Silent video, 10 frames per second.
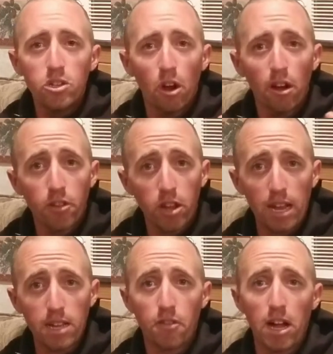So if
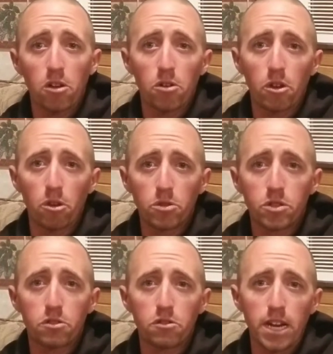you guys follow
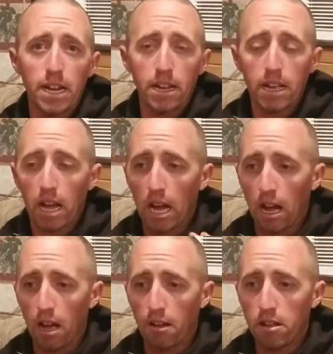those three
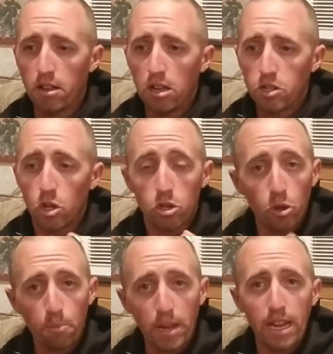uh,
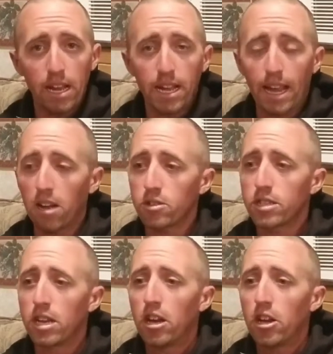social media
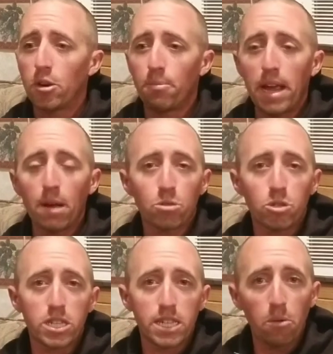accounts, you'll be
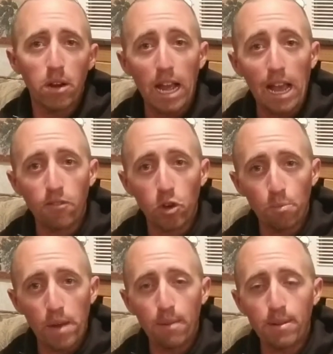able to see when I have
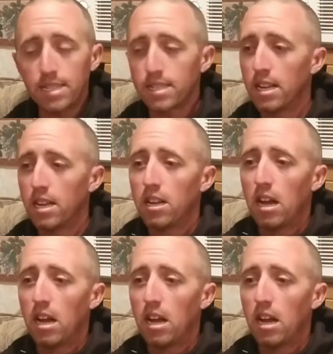new babies.